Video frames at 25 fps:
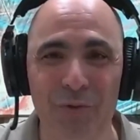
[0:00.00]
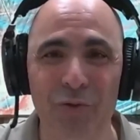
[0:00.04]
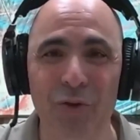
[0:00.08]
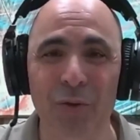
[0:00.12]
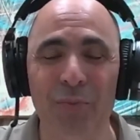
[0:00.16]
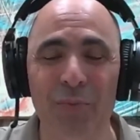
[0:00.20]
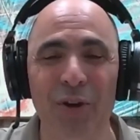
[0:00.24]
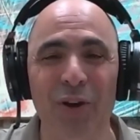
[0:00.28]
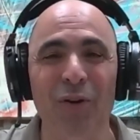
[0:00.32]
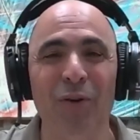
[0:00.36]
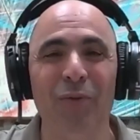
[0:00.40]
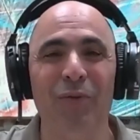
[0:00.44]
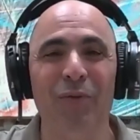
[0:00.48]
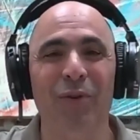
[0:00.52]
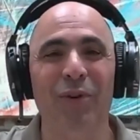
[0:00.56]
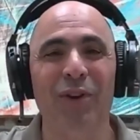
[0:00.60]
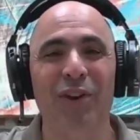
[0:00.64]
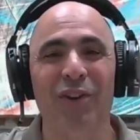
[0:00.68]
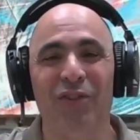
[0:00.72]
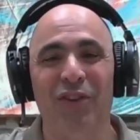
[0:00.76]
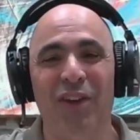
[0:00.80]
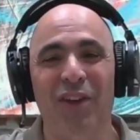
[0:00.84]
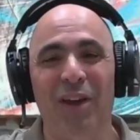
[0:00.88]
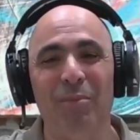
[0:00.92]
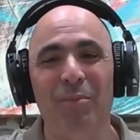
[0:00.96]
tripping over
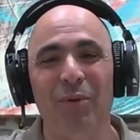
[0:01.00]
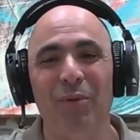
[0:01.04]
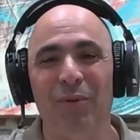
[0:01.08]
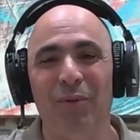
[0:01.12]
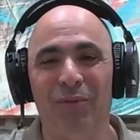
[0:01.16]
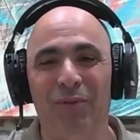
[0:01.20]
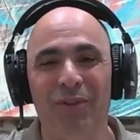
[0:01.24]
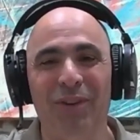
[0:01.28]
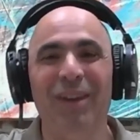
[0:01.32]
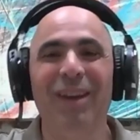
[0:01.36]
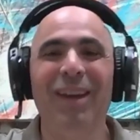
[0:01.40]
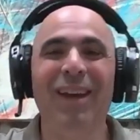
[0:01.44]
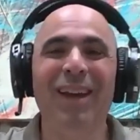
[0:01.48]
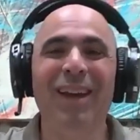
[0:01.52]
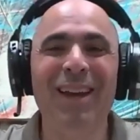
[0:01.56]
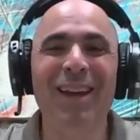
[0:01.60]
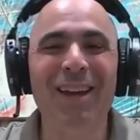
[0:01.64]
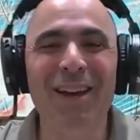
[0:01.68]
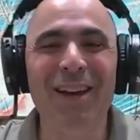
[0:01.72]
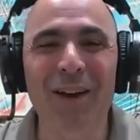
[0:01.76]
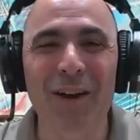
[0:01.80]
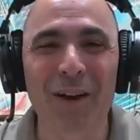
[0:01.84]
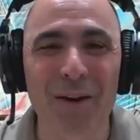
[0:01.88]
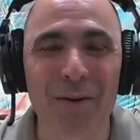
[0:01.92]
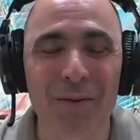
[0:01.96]
examples
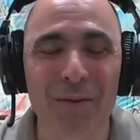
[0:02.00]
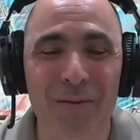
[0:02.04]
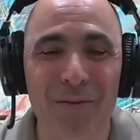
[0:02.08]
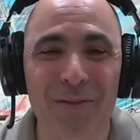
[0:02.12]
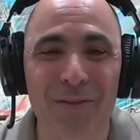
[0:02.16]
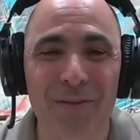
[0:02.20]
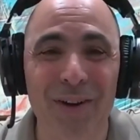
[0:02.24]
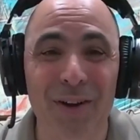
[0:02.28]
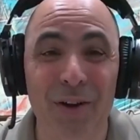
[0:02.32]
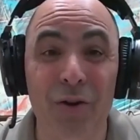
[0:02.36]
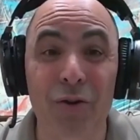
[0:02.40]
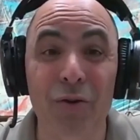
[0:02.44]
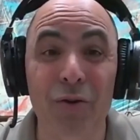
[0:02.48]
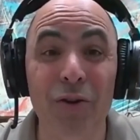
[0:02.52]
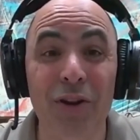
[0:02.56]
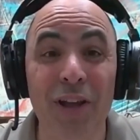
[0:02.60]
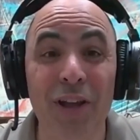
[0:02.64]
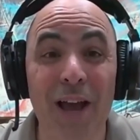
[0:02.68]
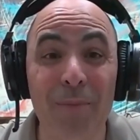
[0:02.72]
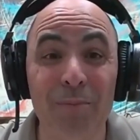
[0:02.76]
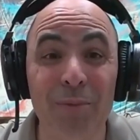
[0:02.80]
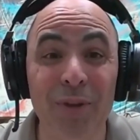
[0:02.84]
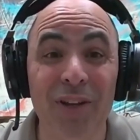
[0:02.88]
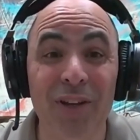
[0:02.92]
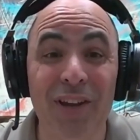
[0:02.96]
of good
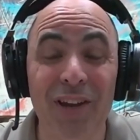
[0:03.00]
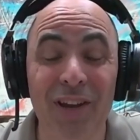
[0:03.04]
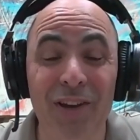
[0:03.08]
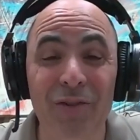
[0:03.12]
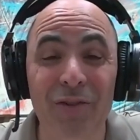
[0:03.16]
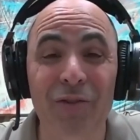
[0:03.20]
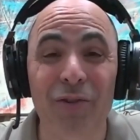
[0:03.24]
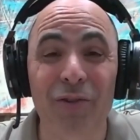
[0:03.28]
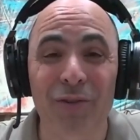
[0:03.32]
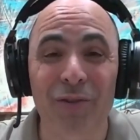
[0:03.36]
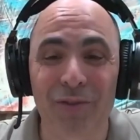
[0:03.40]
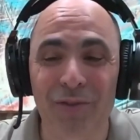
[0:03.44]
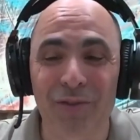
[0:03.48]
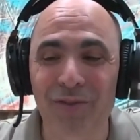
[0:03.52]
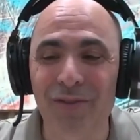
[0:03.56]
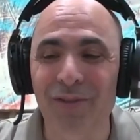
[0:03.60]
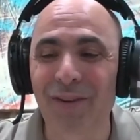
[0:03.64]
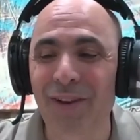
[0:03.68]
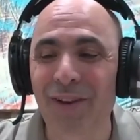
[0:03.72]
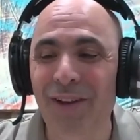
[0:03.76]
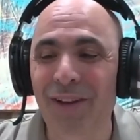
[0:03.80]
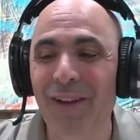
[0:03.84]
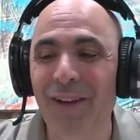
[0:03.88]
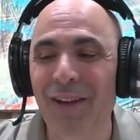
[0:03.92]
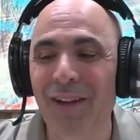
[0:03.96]
applications
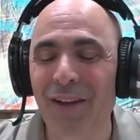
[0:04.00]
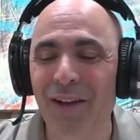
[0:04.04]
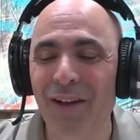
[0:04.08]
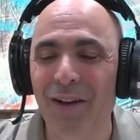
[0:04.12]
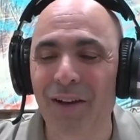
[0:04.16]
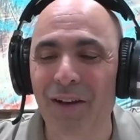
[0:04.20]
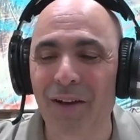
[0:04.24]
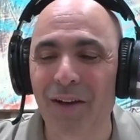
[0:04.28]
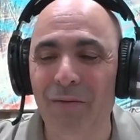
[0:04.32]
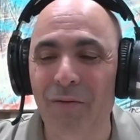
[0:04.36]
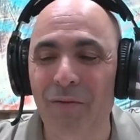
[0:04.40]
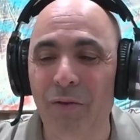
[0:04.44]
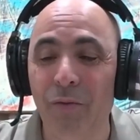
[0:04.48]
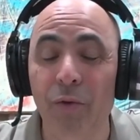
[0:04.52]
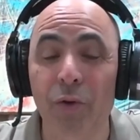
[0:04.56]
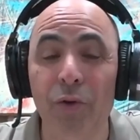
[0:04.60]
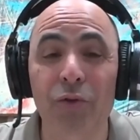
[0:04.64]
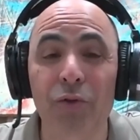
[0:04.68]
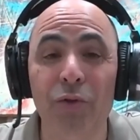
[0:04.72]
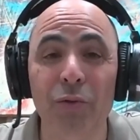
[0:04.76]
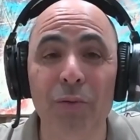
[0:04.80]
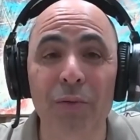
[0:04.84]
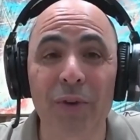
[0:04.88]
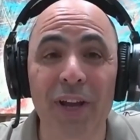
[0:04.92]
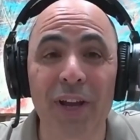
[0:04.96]
for
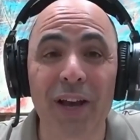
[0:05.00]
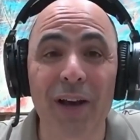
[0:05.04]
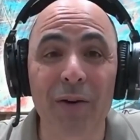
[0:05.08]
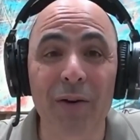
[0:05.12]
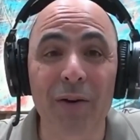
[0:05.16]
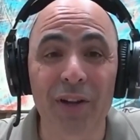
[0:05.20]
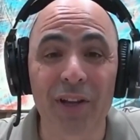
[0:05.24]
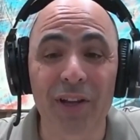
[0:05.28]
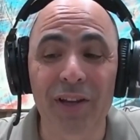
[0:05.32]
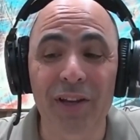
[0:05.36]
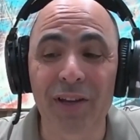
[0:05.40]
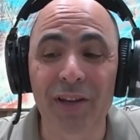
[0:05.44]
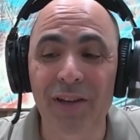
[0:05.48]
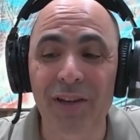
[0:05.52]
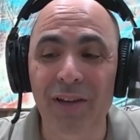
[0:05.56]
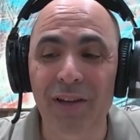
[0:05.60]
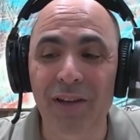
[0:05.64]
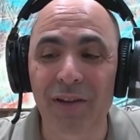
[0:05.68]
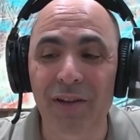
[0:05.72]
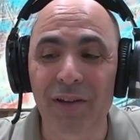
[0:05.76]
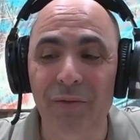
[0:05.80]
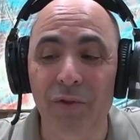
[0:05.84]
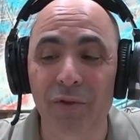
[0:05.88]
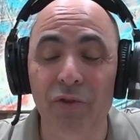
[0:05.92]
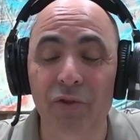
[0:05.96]
virtual reality
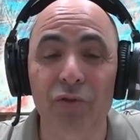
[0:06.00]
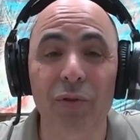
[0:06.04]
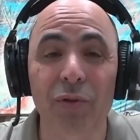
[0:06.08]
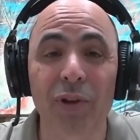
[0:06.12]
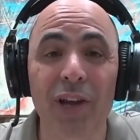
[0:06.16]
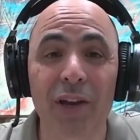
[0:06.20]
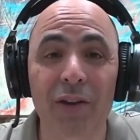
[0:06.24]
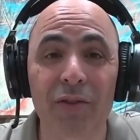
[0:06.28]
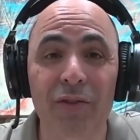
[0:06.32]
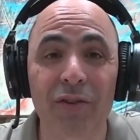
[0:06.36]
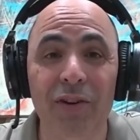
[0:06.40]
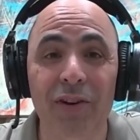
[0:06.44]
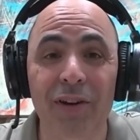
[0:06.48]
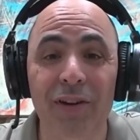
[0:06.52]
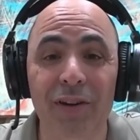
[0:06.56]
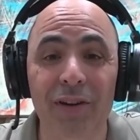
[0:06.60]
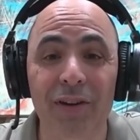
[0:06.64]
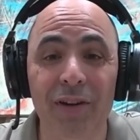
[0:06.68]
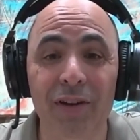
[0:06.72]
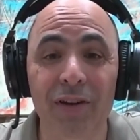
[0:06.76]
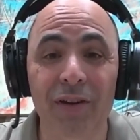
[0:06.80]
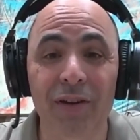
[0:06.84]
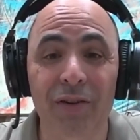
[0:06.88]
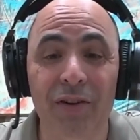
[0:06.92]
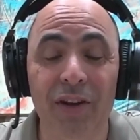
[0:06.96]
and visualizing
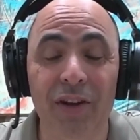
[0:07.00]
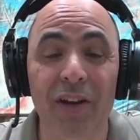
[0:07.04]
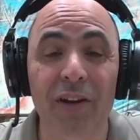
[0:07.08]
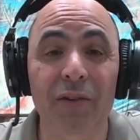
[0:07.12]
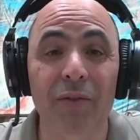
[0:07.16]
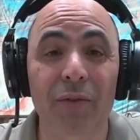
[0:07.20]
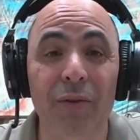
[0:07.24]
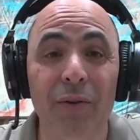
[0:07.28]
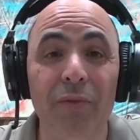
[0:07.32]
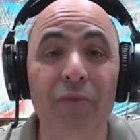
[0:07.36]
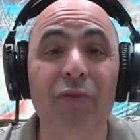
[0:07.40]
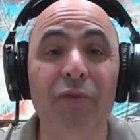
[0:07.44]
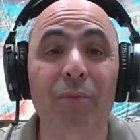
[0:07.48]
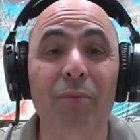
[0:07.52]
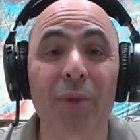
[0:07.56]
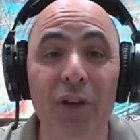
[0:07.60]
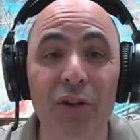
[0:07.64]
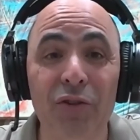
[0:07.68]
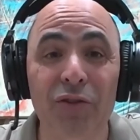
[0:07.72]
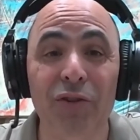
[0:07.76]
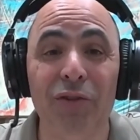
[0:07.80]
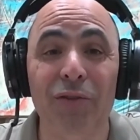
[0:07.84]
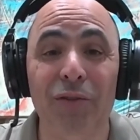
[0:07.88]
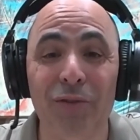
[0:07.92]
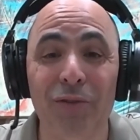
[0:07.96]
data and
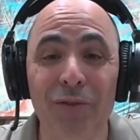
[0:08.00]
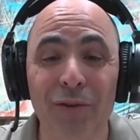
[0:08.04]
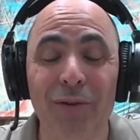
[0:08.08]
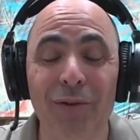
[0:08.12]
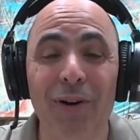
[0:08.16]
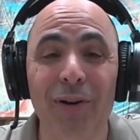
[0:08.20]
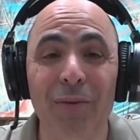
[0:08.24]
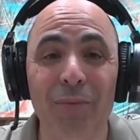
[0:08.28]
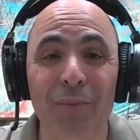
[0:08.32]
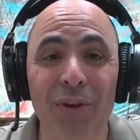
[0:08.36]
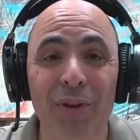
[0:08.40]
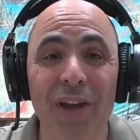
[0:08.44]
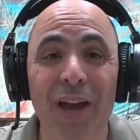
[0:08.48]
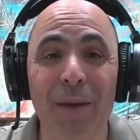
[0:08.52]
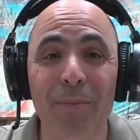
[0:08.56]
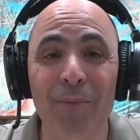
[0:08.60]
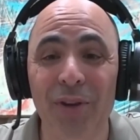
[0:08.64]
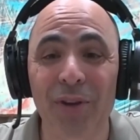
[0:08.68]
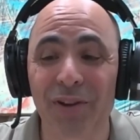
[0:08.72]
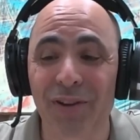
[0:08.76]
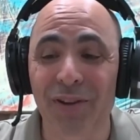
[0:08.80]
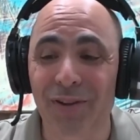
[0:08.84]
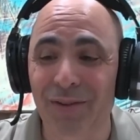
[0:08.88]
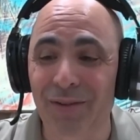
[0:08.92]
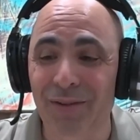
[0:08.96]
information. So I'll be
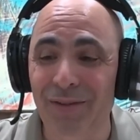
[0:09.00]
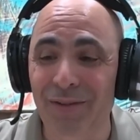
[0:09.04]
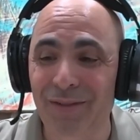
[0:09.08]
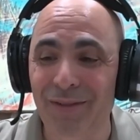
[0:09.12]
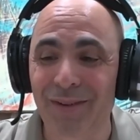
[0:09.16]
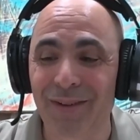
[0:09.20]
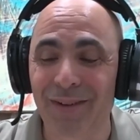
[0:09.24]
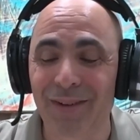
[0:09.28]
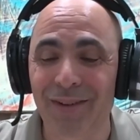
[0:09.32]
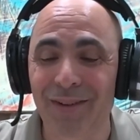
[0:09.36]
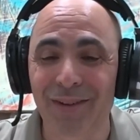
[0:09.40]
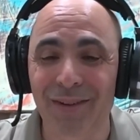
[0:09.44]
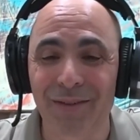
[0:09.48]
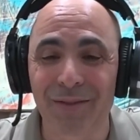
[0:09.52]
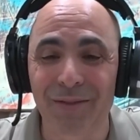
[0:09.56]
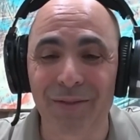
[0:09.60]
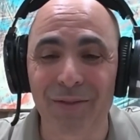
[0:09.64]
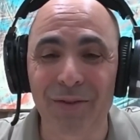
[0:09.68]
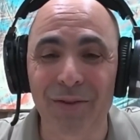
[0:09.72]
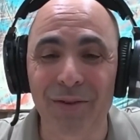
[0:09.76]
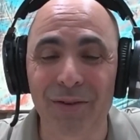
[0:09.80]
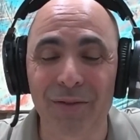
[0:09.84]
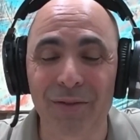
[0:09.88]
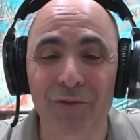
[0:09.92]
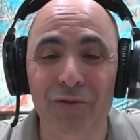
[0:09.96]
happy to
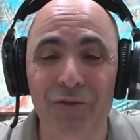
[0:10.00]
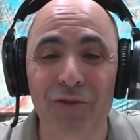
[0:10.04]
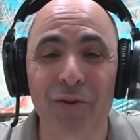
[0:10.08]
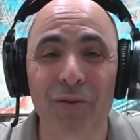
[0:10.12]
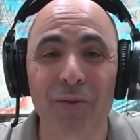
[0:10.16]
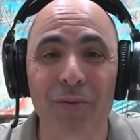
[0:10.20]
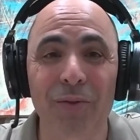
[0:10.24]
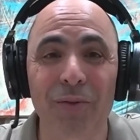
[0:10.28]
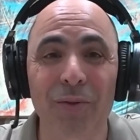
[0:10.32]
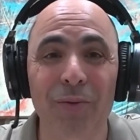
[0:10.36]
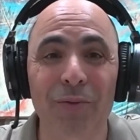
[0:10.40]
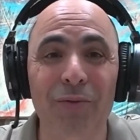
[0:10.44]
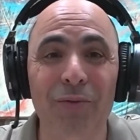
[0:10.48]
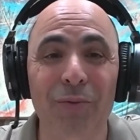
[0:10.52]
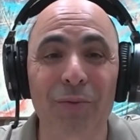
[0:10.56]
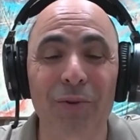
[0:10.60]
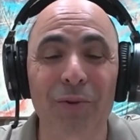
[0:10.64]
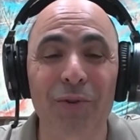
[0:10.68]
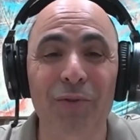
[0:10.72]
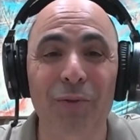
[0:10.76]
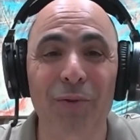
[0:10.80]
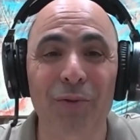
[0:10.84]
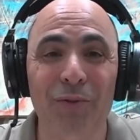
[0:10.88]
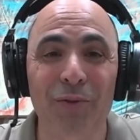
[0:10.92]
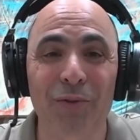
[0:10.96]
share those
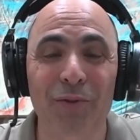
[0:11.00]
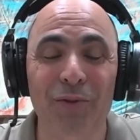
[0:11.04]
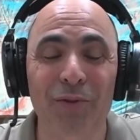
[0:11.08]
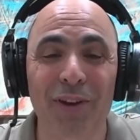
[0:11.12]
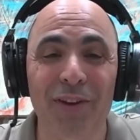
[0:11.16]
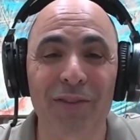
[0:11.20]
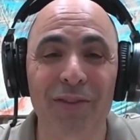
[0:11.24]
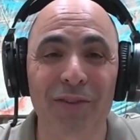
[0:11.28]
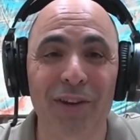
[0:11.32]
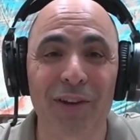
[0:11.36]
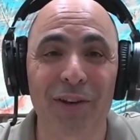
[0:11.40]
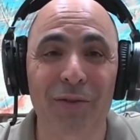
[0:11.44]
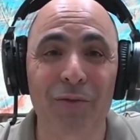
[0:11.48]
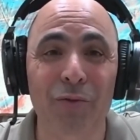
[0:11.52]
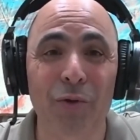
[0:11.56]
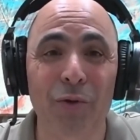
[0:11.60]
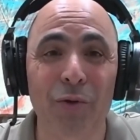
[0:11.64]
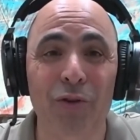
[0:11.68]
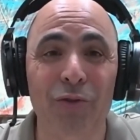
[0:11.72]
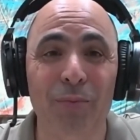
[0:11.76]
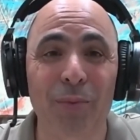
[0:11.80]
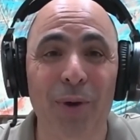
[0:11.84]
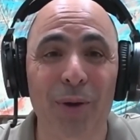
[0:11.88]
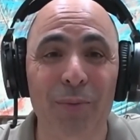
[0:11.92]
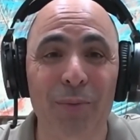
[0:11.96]
resources as they
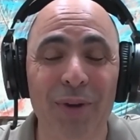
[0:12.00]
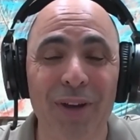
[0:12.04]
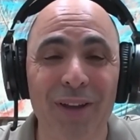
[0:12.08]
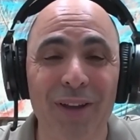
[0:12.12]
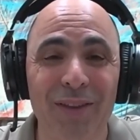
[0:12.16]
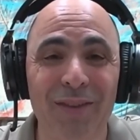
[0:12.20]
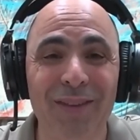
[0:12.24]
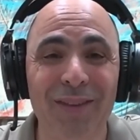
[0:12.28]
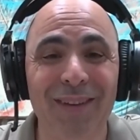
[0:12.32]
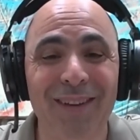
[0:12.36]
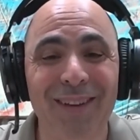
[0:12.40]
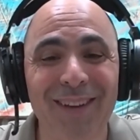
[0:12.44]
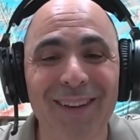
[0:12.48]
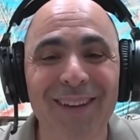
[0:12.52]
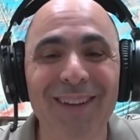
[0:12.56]
cross my path.